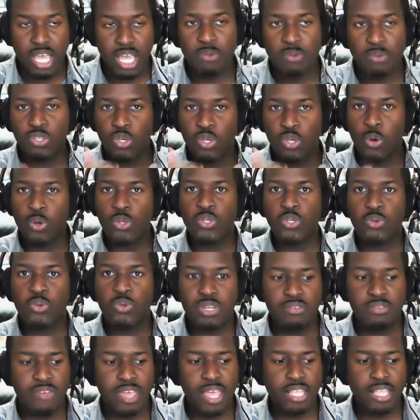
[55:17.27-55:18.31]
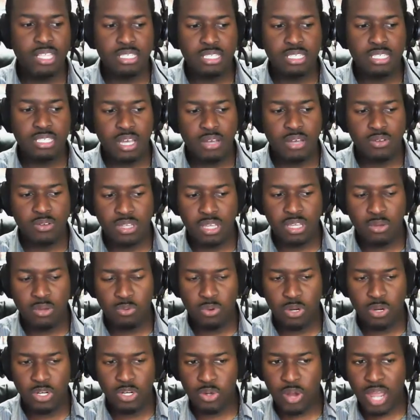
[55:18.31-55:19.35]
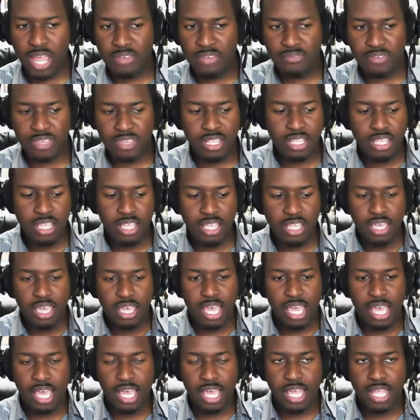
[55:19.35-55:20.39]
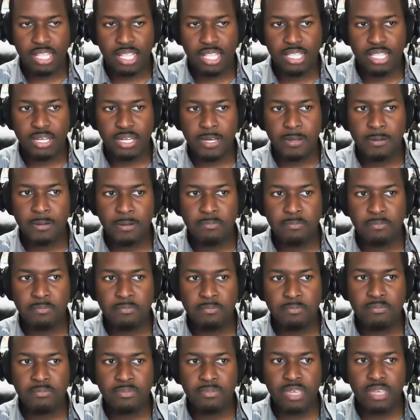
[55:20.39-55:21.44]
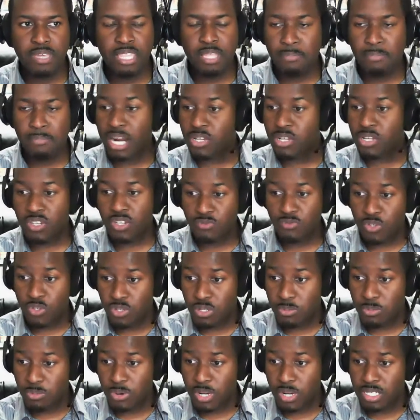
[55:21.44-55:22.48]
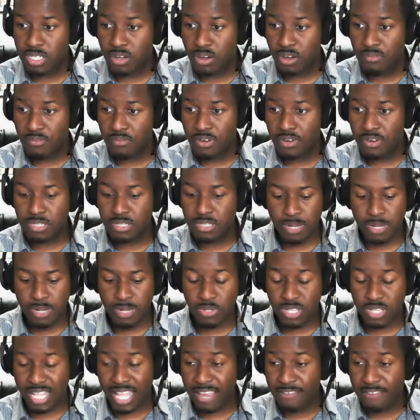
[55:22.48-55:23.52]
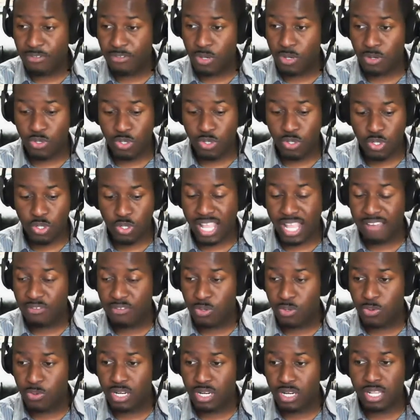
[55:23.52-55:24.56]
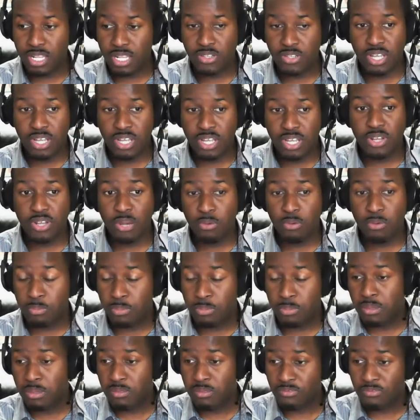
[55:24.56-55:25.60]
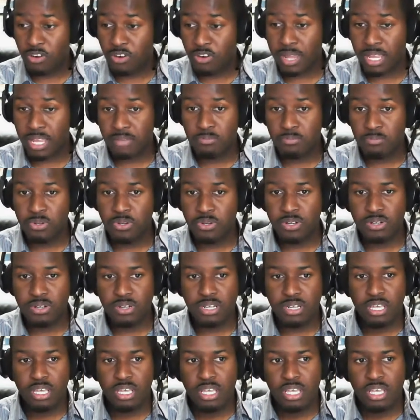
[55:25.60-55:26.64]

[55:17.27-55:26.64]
I was going to an event, we're driving, and then Microsoft was doing a press conference, but I was supposed to live tweet it, so I thought I would be in front of my computer.